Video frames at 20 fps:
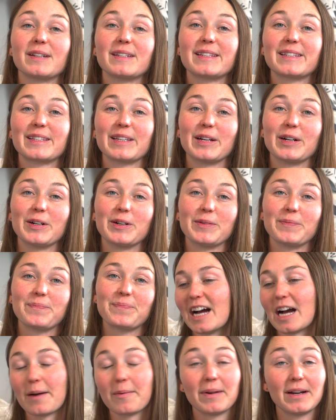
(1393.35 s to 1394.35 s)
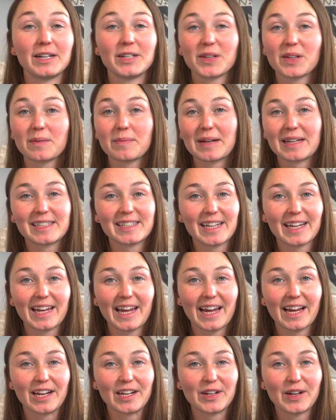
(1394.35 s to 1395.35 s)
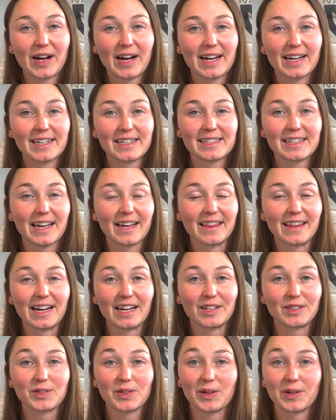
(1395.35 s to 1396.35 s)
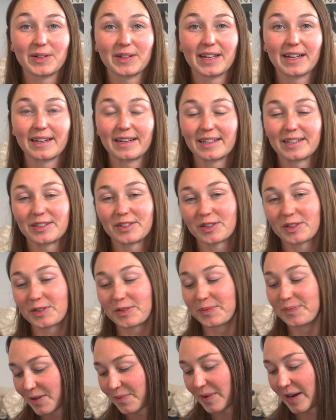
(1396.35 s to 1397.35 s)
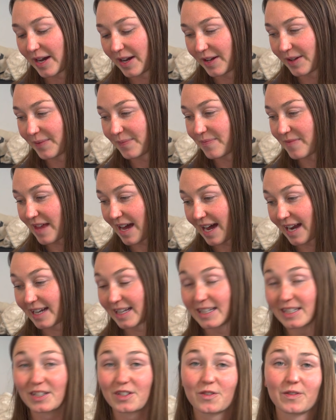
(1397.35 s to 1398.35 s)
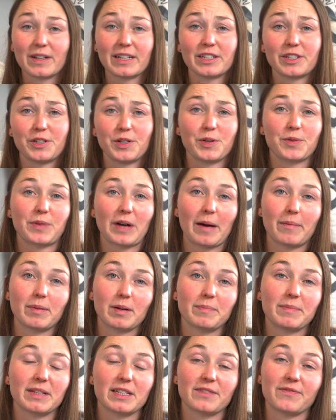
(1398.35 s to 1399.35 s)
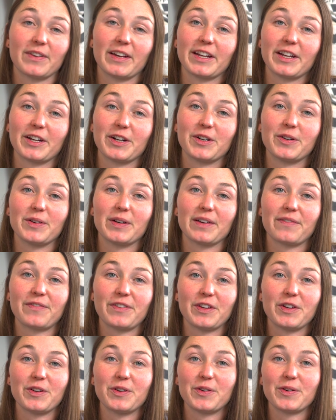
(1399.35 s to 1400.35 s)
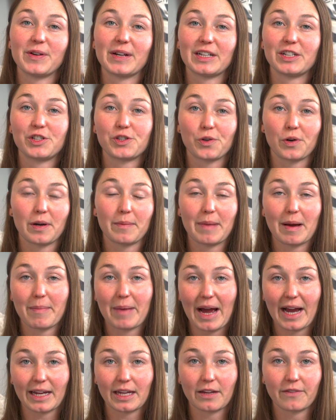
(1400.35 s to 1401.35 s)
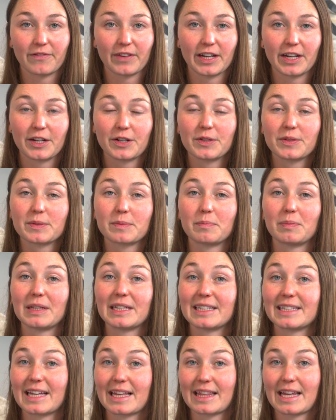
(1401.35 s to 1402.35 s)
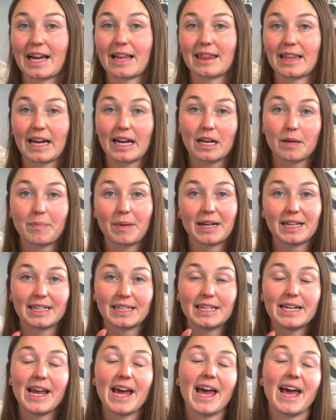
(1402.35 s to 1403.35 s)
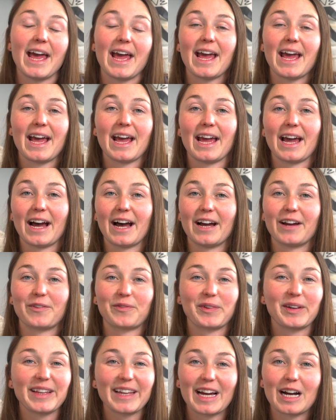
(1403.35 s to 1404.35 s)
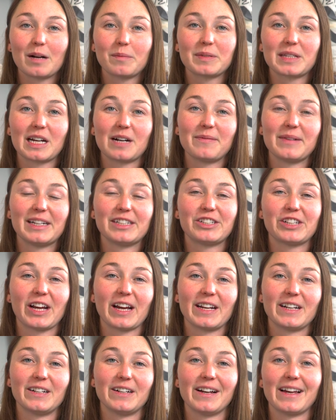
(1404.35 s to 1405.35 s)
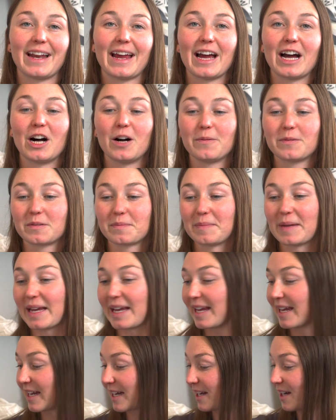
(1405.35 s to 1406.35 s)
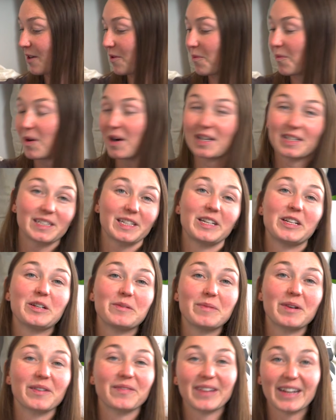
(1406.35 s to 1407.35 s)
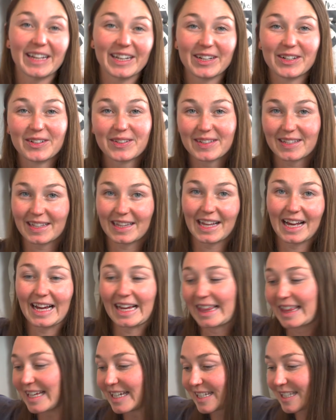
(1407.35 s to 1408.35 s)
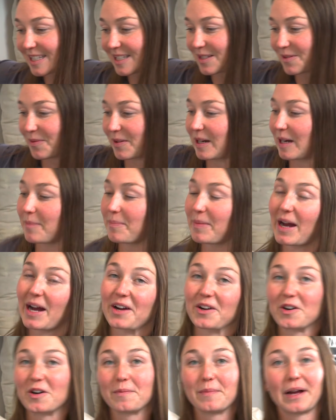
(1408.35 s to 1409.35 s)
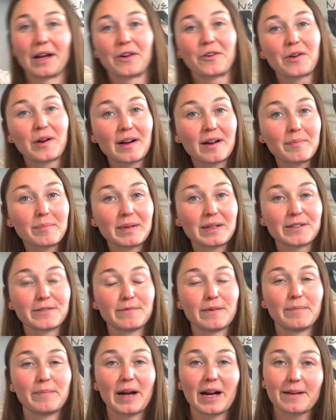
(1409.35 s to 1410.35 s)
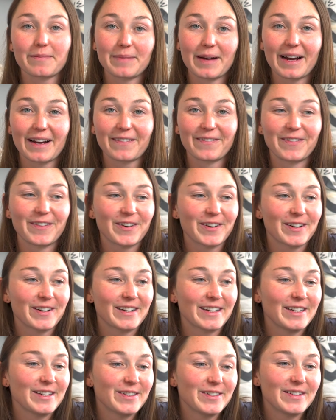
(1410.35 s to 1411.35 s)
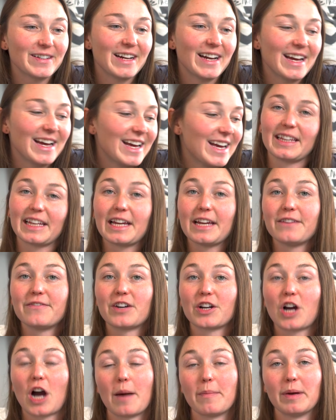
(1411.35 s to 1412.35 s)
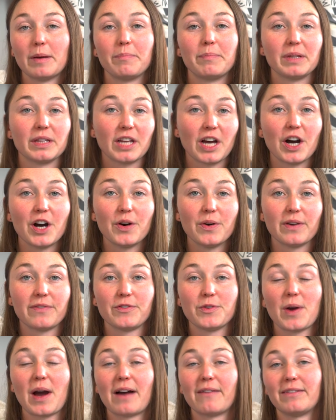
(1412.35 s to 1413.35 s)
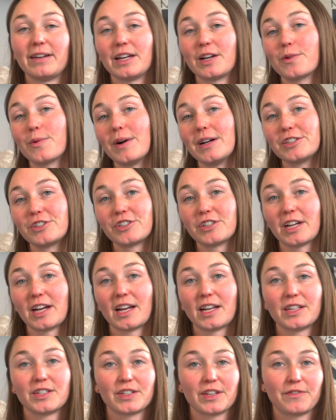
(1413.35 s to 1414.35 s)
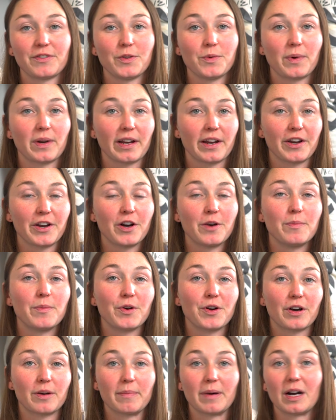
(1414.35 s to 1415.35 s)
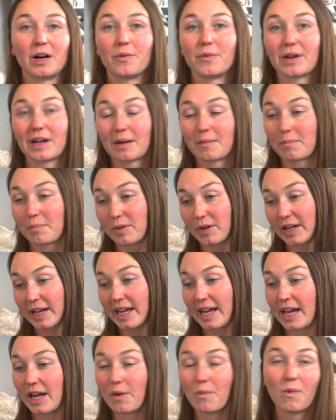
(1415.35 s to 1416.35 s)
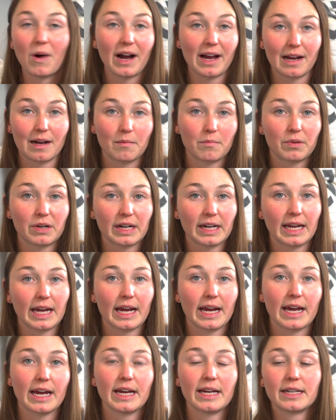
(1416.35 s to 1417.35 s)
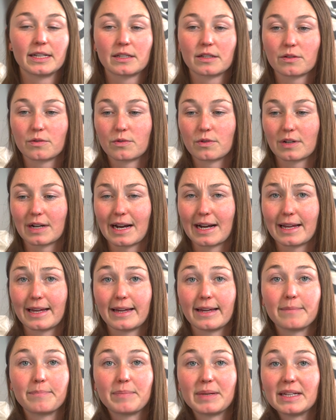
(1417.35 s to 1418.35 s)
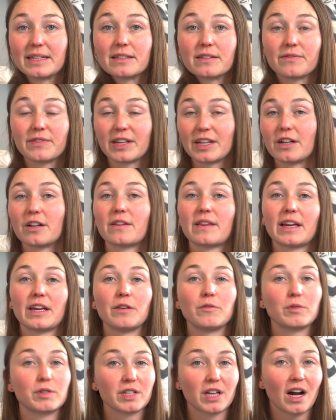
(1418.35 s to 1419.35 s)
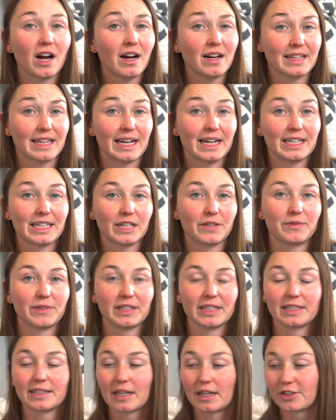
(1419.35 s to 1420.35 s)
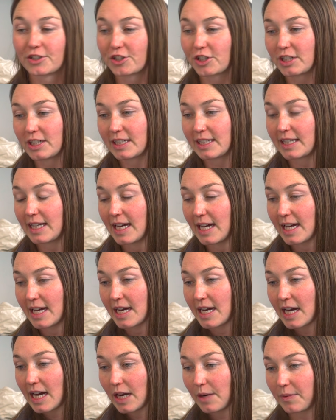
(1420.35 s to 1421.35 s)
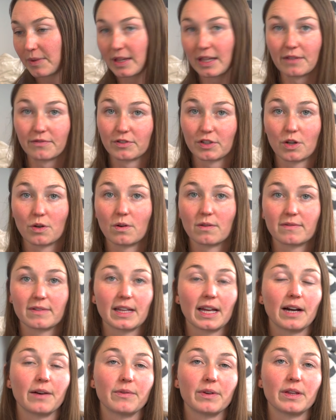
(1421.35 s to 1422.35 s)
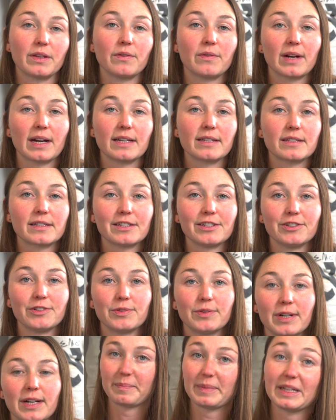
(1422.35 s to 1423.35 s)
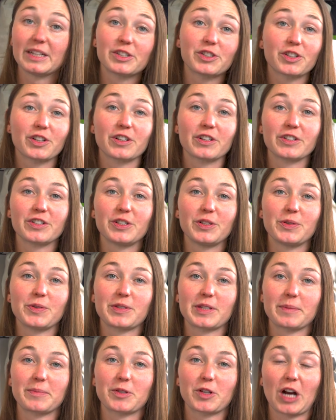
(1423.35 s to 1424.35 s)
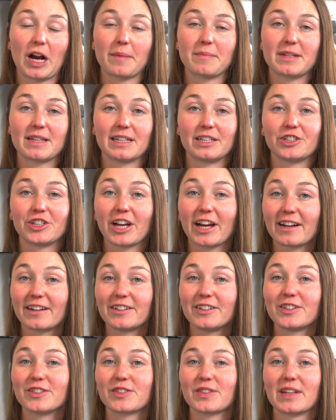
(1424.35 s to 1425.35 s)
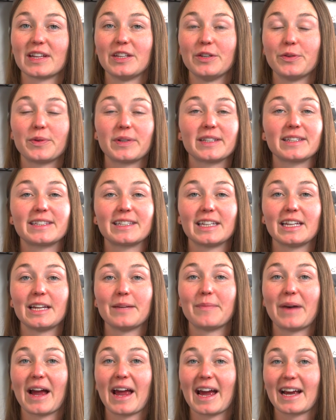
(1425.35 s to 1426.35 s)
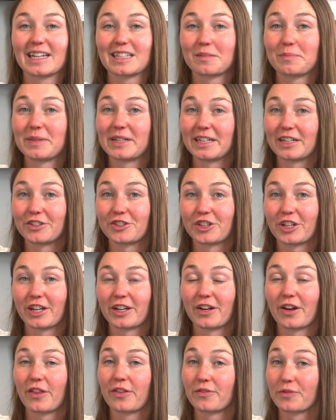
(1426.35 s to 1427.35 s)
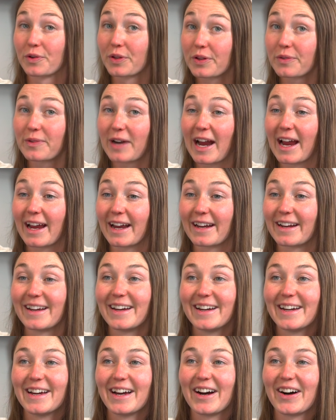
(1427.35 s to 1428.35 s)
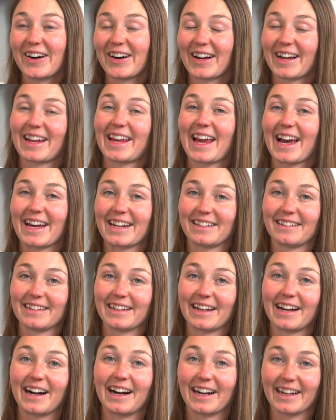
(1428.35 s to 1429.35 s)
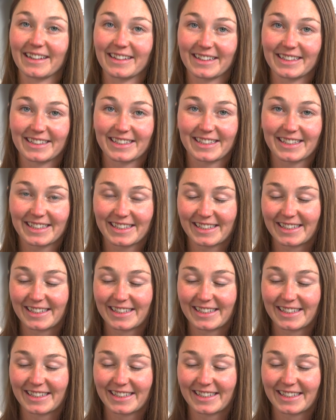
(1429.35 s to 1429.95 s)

So I'm gonna do the best I can, guys, and that's all I can do. Well, that is going to wrap up this video. If you enjoy my packing videos, please hit that like button. It really helps out my channel, and it helps me want to do more videos like this where I pack all my crap into a backpack for you. Leave a comment below if you have any questions, if you want to know more about what I'm bringing, why I'm bringing it, or any piece of gear that you saw that I didn't really touch on. I would love to go over that with you guys too. Be sure to subscribe to the channel so that you can see my expedition through the rain on Catalina Island.